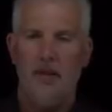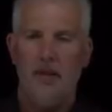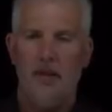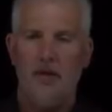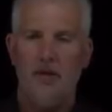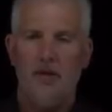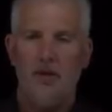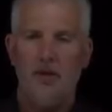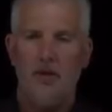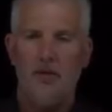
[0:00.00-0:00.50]

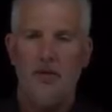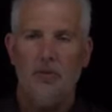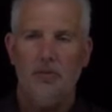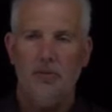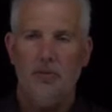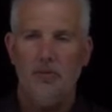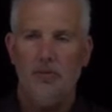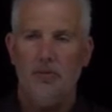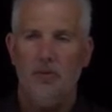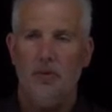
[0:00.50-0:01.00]
So
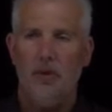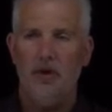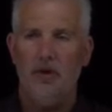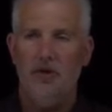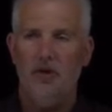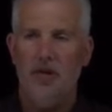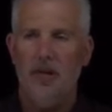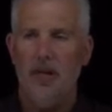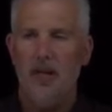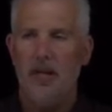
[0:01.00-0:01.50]
we
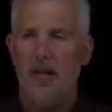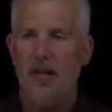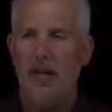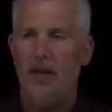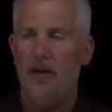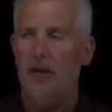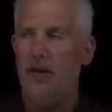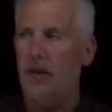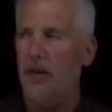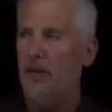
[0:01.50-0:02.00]
understand
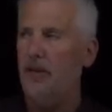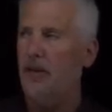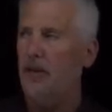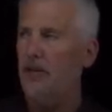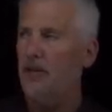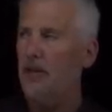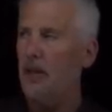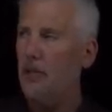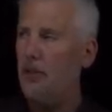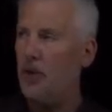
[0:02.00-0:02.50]
now that the
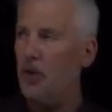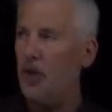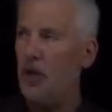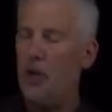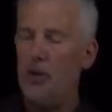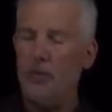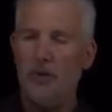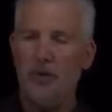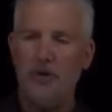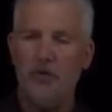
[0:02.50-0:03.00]
symmetry
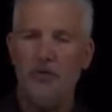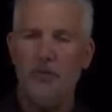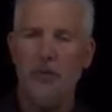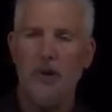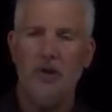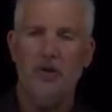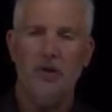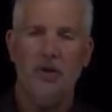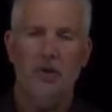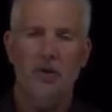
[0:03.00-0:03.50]
elements of a
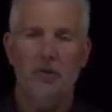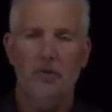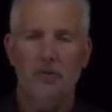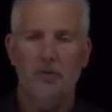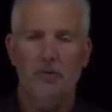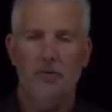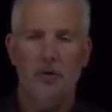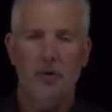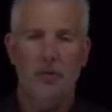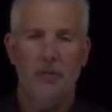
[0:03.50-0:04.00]
molecule
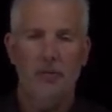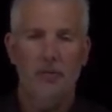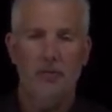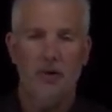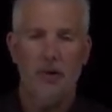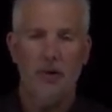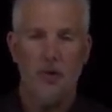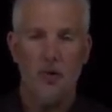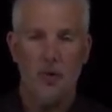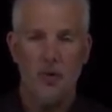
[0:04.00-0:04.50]
form
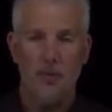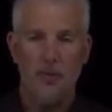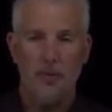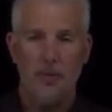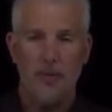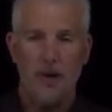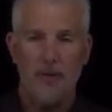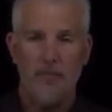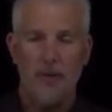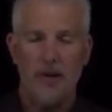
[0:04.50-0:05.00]
a group, a
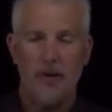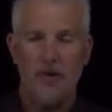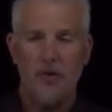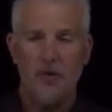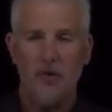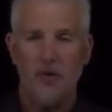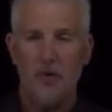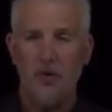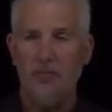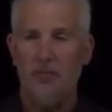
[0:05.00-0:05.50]
mathematical
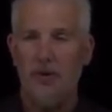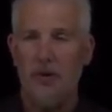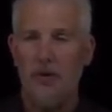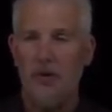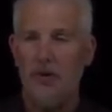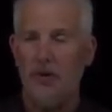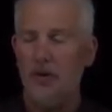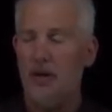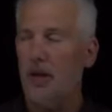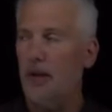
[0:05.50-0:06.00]
group
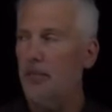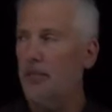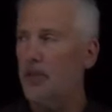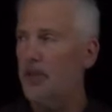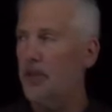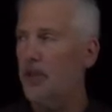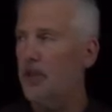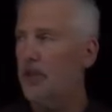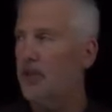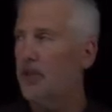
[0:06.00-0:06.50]
under
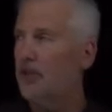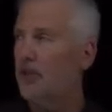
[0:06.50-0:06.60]
composition.